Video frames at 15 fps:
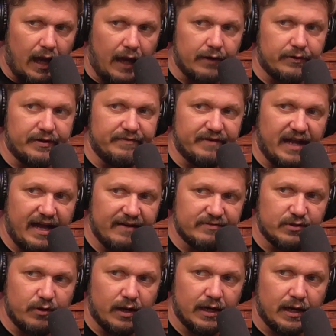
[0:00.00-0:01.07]
I don't even have
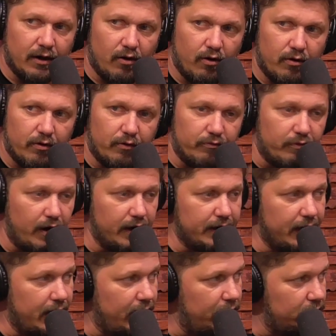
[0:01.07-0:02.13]
to. I got a hard on right
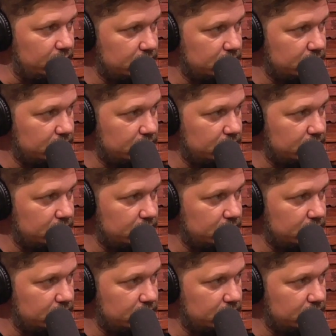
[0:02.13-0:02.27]
now.